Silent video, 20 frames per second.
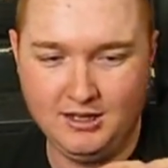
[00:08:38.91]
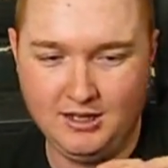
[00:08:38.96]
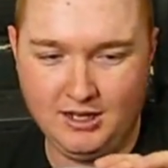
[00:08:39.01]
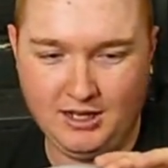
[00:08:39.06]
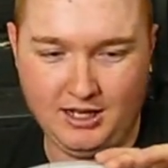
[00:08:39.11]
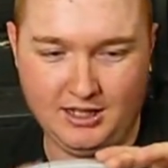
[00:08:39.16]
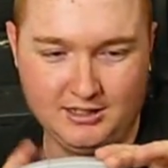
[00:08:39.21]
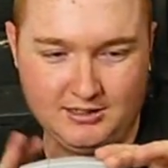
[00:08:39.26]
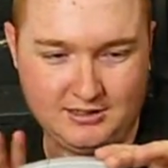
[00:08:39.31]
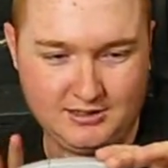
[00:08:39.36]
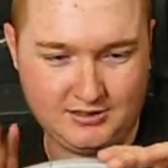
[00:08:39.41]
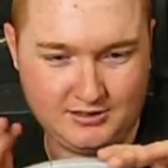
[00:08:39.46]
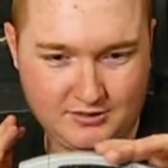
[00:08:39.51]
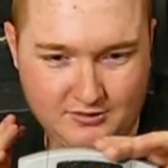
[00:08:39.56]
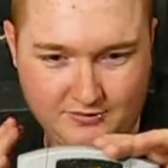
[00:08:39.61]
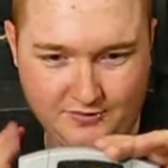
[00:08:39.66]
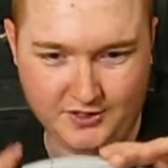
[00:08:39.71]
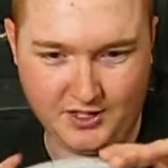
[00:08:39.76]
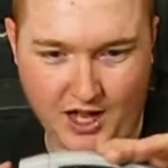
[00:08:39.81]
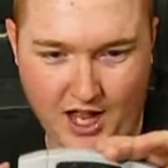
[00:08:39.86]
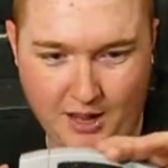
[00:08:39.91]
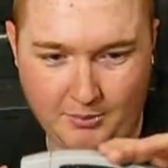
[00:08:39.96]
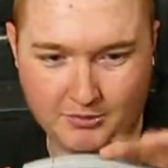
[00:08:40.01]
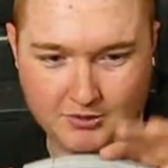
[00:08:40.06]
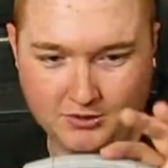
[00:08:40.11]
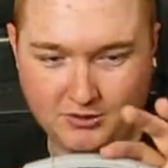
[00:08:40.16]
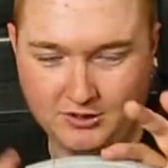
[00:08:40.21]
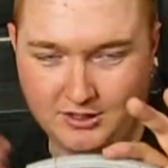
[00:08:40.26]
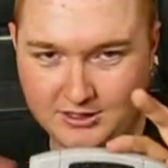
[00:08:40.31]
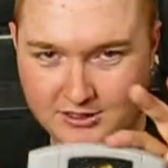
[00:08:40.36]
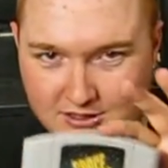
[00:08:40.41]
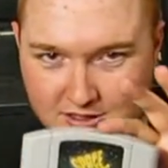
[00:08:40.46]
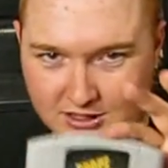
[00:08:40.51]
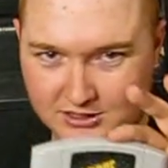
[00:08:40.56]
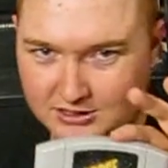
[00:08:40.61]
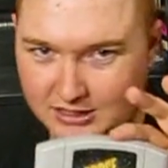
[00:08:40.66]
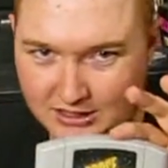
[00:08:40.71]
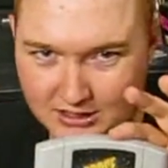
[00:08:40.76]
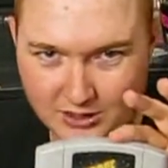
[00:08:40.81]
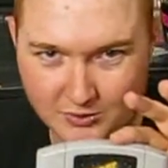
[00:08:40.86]
It's phenomenal. It's just
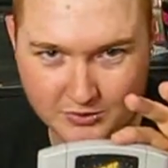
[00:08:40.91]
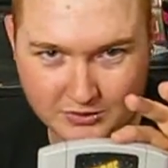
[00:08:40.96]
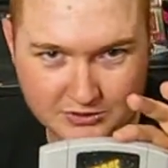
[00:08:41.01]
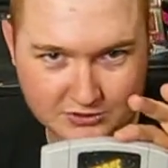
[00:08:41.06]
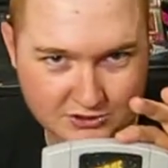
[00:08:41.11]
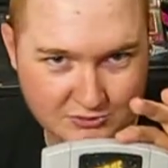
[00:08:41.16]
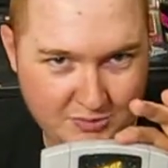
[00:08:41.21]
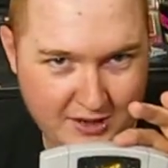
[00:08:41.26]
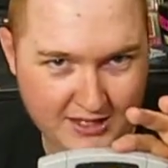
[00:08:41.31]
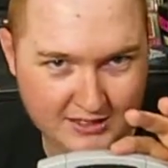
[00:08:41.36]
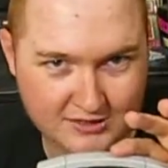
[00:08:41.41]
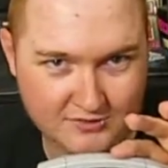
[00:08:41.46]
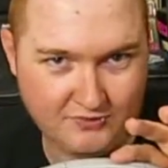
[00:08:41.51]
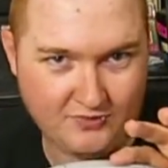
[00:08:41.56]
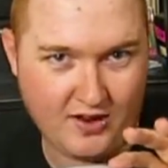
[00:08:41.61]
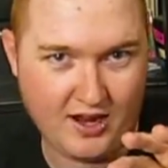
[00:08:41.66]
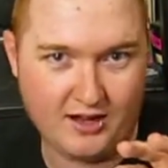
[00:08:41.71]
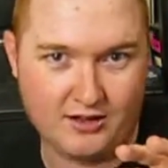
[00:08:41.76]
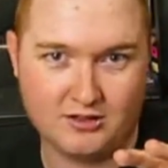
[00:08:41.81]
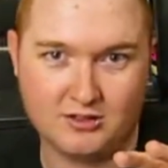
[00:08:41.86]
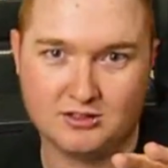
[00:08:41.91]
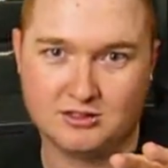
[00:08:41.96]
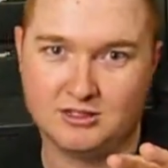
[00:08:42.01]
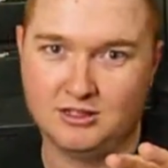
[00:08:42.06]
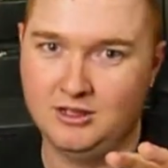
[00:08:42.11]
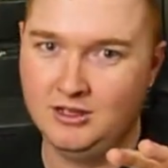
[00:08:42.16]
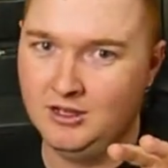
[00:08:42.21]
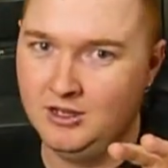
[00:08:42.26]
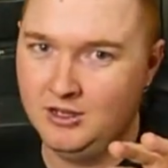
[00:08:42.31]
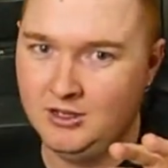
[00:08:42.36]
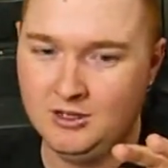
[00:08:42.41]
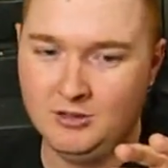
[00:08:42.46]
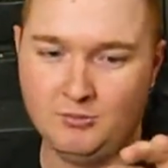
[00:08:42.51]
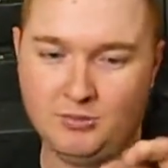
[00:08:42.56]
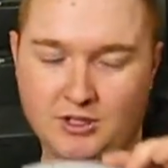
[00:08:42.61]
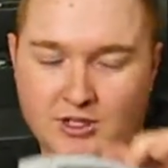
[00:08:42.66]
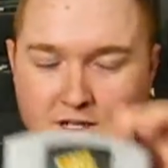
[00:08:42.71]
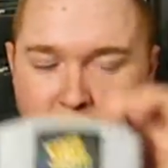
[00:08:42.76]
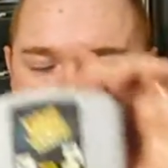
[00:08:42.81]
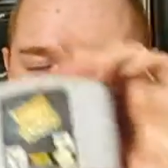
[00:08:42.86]
like the original Space Invaders, but
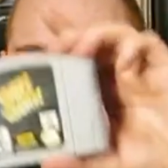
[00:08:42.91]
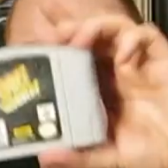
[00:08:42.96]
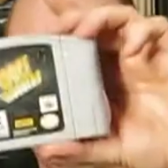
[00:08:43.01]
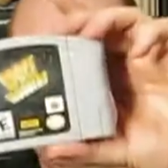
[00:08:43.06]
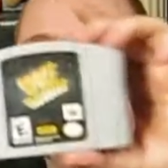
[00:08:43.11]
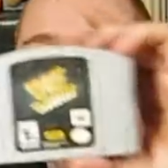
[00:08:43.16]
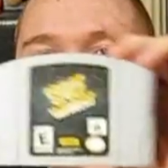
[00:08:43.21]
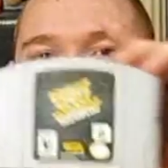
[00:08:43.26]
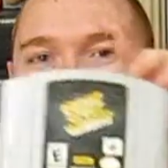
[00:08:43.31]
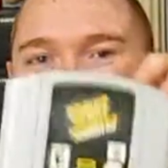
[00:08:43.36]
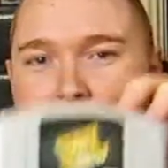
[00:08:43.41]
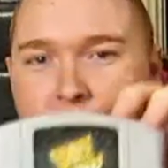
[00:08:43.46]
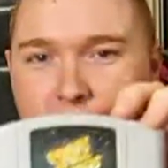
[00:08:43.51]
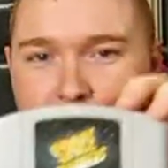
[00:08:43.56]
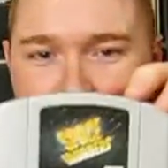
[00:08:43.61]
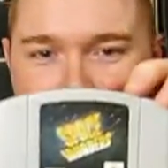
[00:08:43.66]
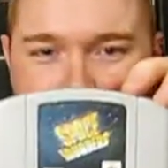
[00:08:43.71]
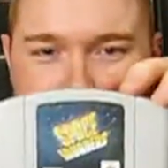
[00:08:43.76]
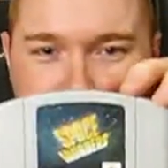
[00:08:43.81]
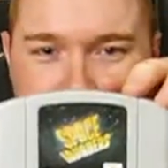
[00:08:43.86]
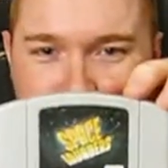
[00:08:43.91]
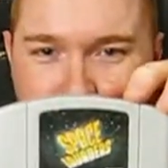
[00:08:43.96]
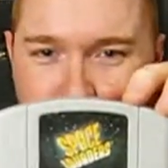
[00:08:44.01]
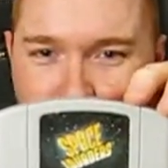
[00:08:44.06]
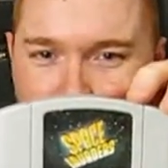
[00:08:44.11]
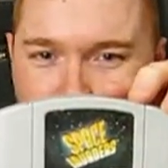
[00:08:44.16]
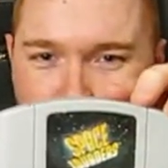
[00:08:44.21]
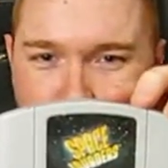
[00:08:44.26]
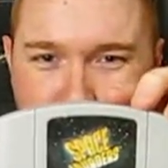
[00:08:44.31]
in a more 3D environment.